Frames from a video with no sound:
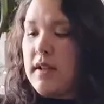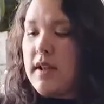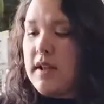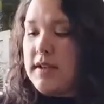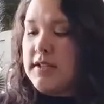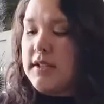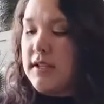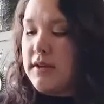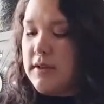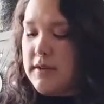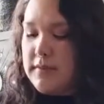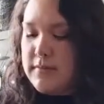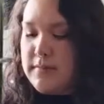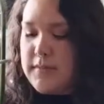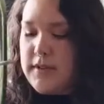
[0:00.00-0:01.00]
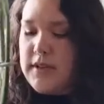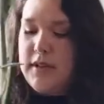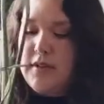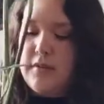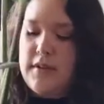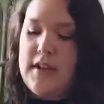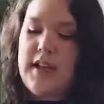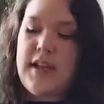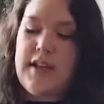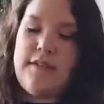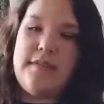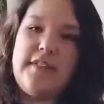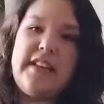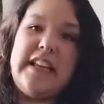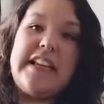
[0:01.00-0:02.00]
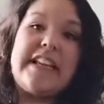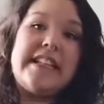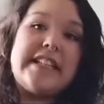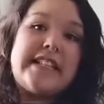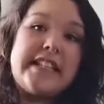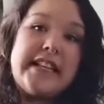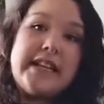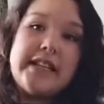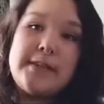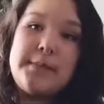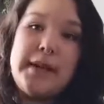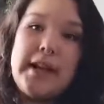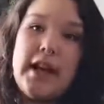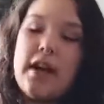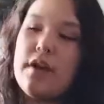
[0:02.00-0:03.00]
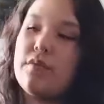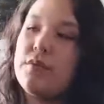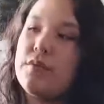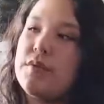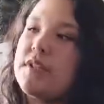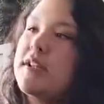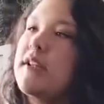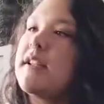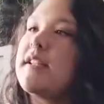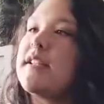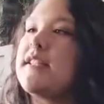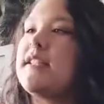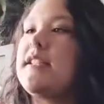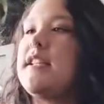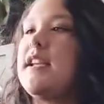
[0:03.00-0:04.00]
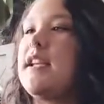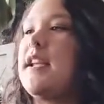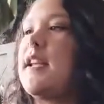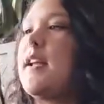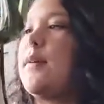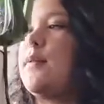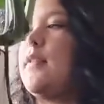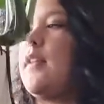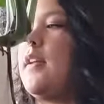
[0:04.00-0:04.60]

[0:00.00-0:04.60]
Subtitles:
And here you have, you can see his big air root sticking out